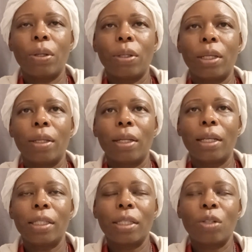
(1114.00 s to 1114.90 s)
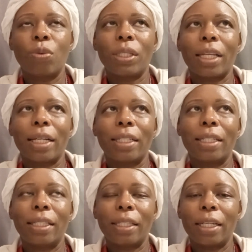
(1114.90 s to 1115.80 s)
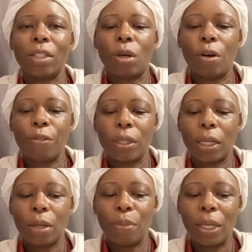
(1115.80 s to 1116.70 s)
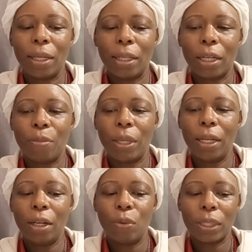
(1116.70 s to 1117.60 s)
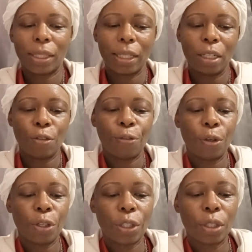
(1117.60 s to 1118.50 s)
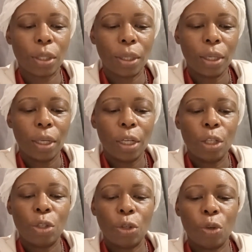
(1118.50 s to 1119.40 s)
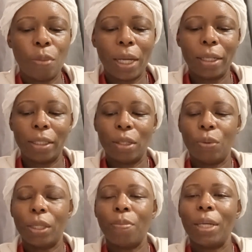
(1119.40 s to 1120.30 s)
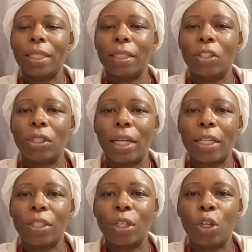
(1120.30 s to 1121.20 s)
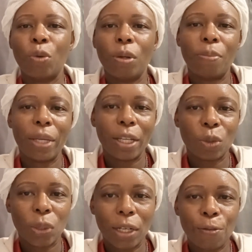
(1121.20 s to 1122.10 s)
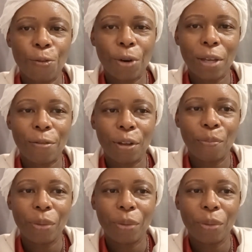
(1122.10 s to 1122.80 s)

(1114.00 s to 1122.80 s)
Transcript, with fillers: the, the lizard was actually sent after the chameleon. The chameleon was sent first to humanity with a message that human beings would live forever.